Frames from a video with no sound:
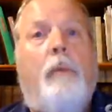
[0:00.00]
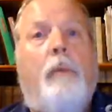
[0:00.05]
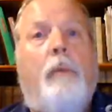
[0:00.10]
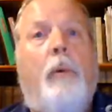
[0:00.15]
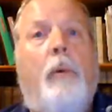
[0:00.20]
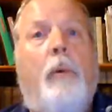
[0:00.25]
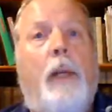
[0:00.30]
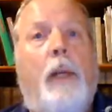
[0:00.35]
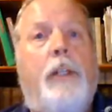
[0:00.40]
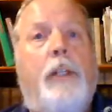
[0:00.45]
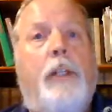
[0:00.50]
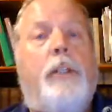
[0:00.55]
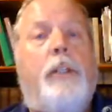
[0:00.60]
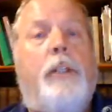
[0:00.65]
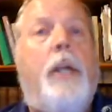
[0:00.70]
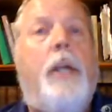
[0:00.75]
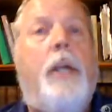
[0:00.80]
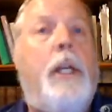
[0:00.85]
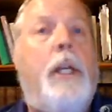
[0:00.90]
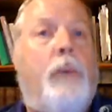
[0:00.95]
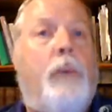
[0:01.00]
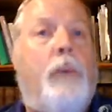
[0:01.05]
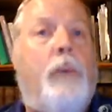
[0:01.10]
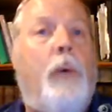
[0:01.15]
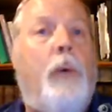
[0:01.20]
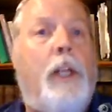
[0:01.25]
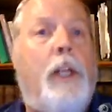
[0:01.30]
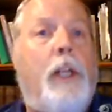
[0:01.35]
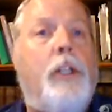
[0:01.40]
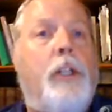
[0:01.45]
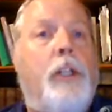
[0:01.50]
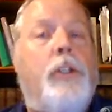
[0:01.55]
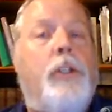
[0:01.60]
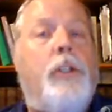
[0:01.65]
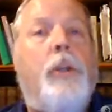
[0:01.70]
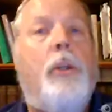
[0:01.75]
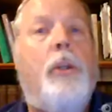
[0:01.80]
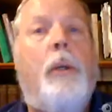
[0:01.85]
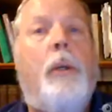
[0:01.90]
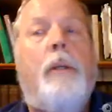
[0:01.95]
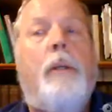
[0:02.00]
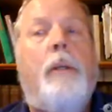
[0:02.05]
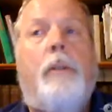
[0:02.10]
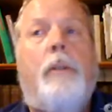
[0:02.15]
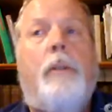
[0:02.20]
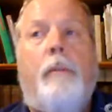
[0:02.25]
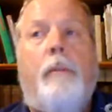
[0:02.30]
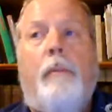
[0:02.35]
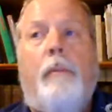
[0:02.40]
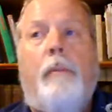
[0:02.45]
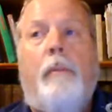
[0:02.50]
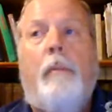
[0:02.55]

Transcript: religious studies, for religious students.